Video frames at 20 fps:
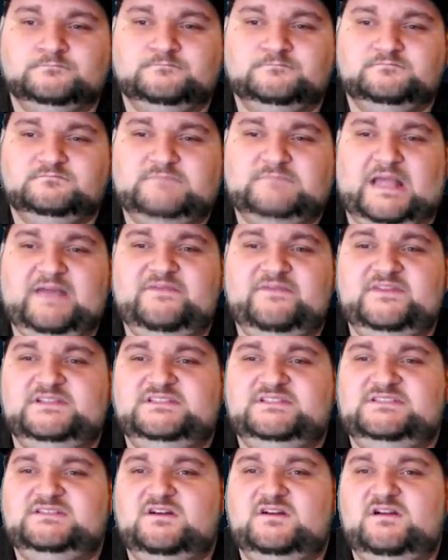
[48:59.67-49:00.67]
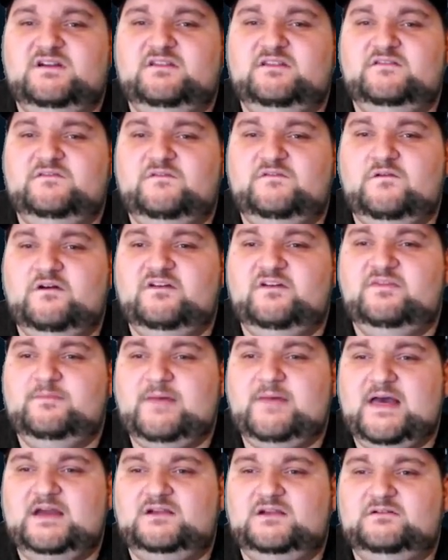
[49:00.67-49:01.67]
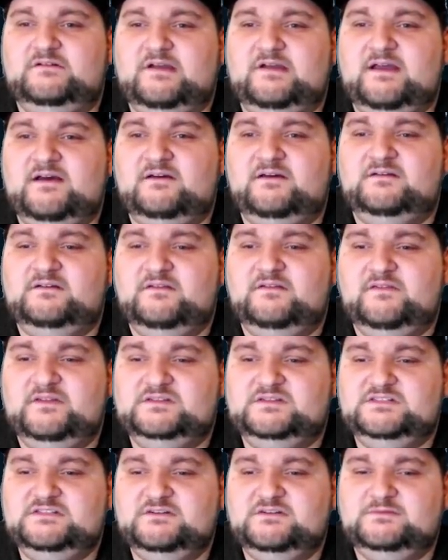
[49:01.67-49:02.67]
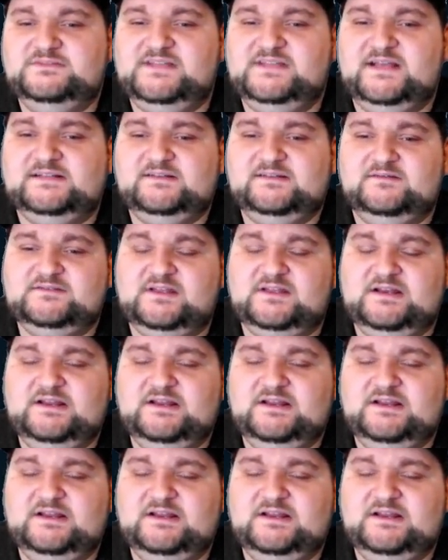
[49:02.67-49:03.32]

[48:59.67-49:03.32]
At the start of the 4th battle round, the 2 objectives on either